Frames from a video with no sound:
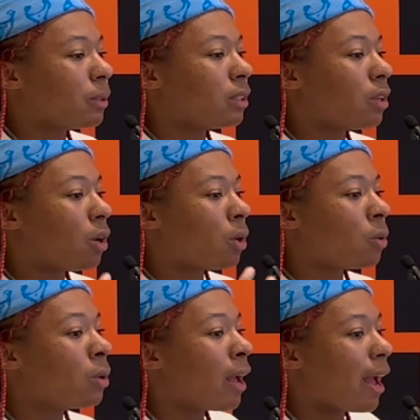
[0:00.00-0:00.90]
we
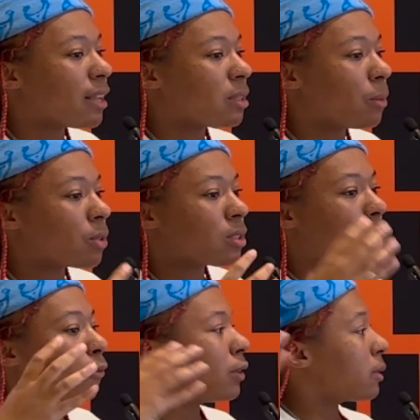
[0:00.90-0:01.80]
know as the most
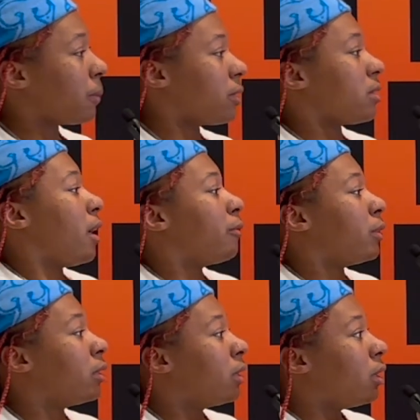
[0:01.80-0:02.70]
selfless person
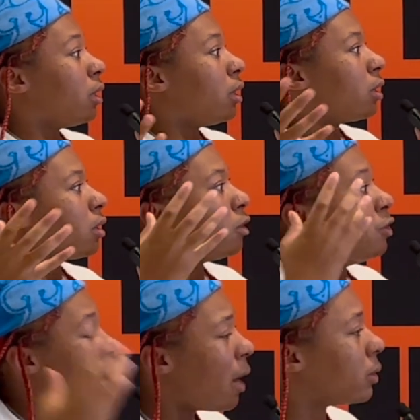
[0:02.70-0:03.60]
ever,
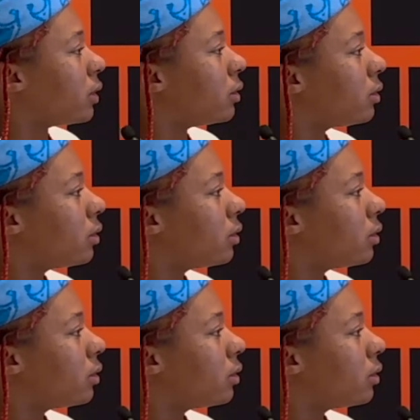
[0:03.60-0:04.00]
doubted.